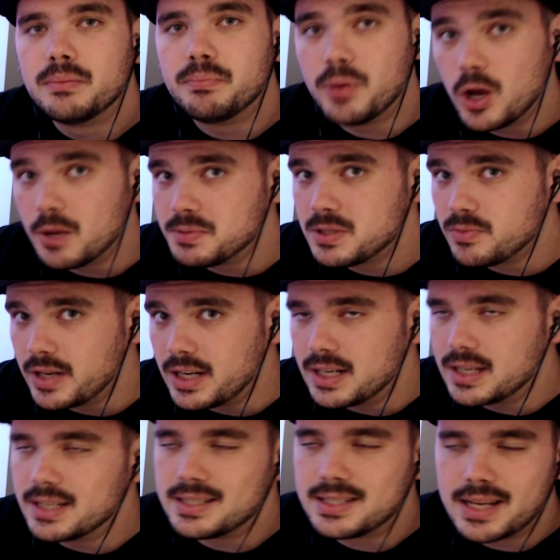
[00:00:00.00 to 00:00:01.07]
Burp Suite,
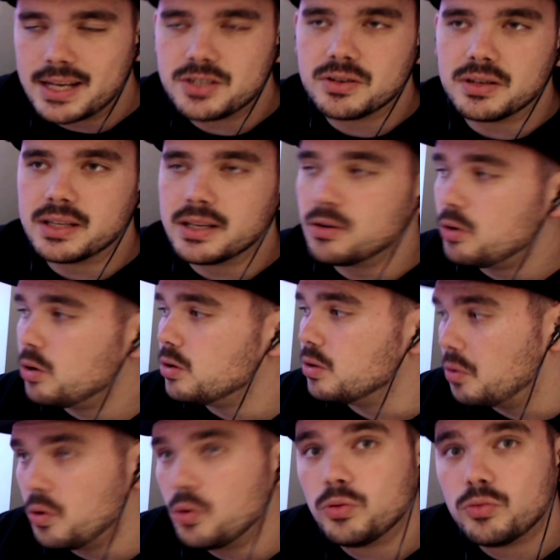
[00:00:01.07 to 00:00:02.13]
etc. They're all
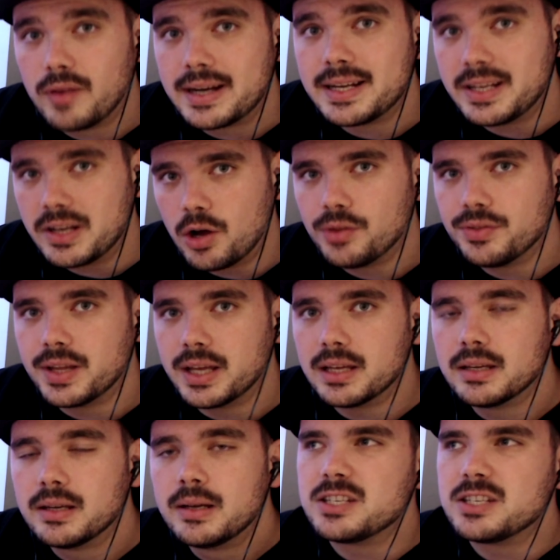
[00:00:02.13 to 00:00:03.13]
already on there.